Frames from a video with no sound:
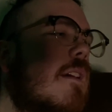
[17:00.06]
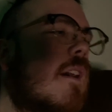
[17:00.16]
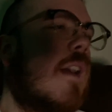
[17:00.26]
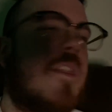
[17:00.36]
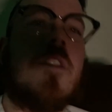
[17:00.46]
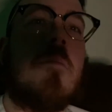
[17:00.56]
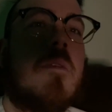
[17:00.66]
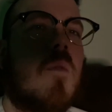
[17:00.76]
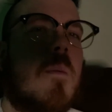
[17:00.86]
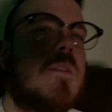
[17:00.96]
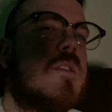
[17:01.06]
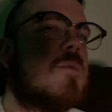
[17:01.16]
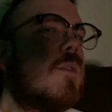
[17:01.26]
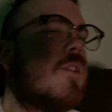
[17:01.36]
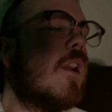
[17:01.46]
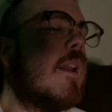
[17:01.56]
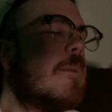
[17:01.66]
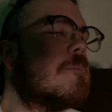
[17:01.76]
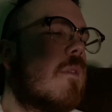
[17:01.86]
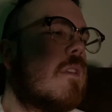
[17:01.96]
I thought the performances were great.
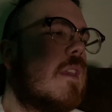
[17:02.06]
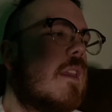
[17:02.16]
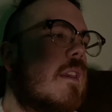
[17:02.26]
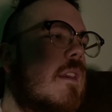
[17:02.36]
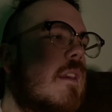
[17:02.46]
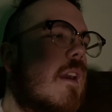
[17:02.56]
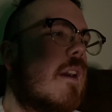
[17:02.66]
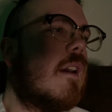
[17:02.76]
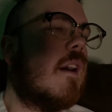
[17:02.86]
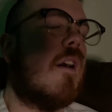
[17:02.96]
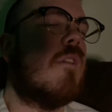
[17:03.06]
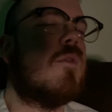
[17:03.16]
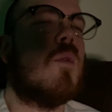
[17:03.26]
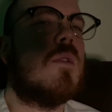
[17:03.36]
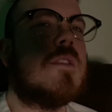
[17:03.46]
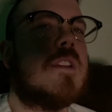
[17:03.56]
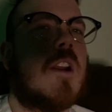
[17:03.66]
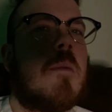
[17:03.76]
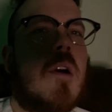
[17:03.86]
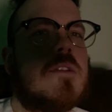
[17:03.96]
Of course,
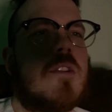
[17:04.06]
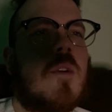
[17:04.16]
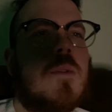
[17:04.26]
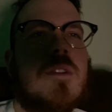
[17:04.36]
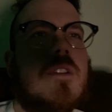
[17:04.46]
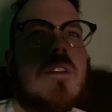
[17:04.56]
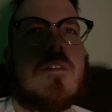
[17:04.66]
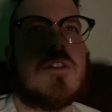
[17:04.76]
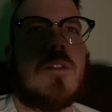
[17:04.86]
Sarah Paulson always delivers a